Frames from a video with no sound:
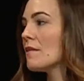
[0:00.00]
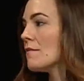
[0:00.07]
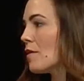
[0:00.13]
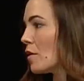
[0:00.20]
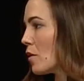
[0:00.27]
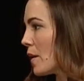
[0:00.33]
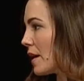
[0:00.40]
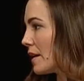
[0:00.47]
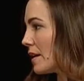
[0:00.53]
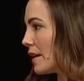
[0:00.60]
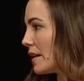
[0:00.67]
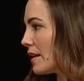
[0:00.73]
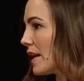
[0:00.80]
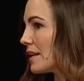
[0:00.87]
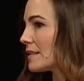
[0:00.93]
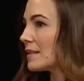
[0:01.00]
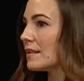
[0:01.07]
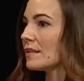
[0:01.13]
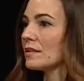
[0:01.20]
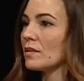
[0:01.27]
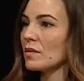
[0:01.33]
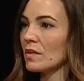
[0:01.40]
photo editing
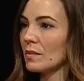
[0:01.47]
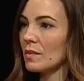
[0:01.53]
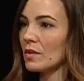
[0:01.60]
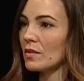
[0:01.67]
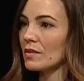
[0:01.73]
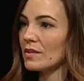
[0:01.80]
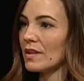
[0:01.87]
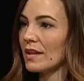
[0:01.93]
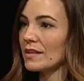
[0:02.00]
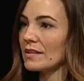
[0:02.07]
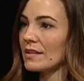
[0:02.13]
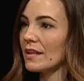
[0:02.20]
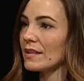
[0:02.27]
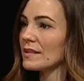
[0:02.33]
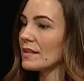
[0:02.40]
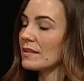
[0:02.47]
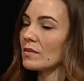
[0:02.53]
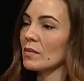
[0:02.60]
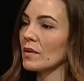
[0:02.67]
classes, those computer science classes,